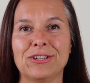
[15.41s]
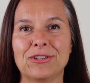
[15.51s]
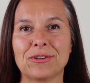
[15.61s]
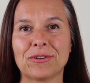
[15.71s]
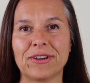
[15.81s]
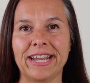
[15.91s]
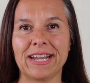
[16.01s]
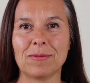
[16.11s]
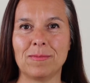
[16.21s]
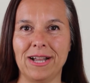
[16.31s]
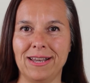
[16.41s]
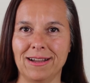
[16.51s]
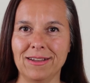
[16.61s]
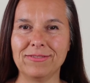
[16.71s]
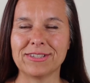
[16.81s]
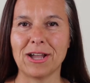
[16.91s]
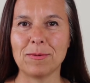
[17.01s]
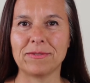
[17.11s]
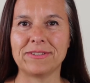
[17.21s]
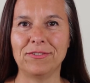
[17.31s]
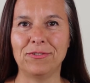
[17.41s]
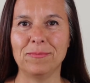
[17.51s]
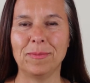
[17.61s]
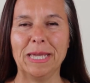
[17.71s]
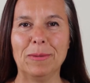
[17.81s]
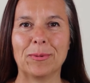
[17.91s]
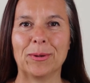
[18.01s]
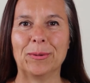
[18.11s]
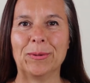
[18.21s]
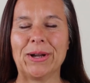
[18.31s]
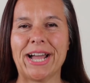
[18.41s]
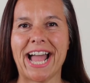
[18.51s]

during my lifetime of different people